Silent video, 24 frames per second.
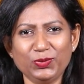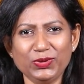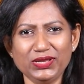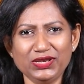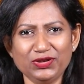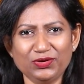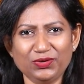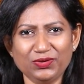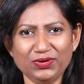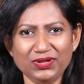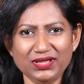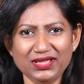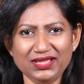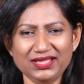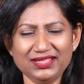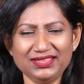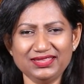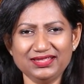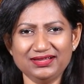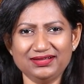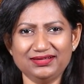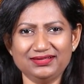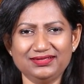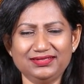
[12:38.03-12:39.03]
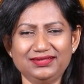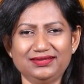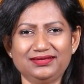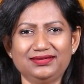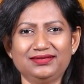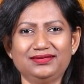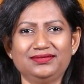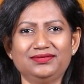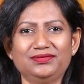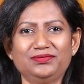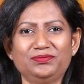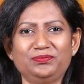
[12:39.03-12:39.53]
we know
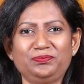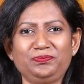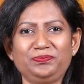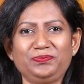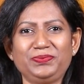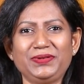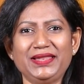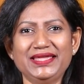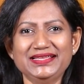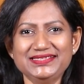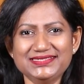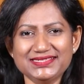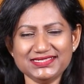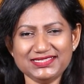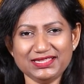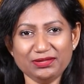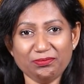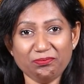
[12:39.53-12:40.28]
the places,